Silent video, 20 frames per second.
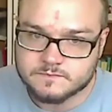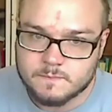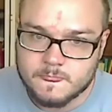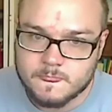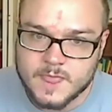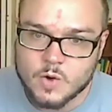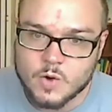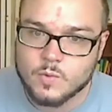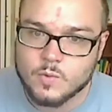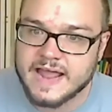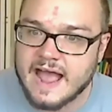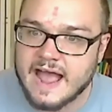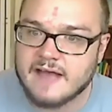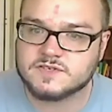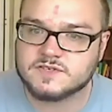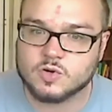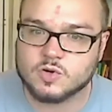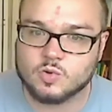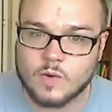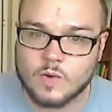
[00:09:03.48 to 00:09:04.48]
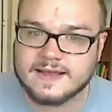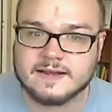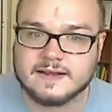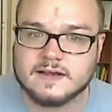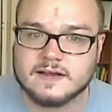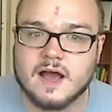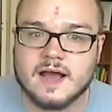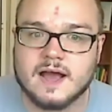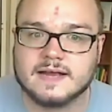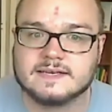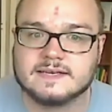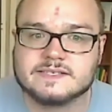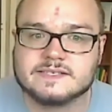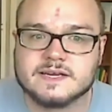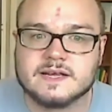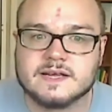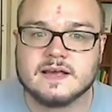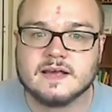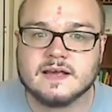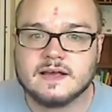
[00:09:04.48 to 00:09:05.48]
We have to recognize
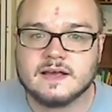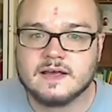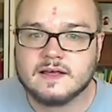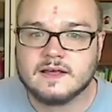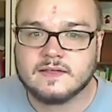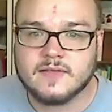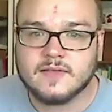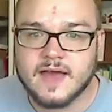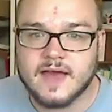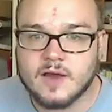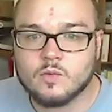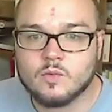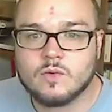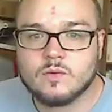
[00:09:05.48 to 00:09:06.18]
that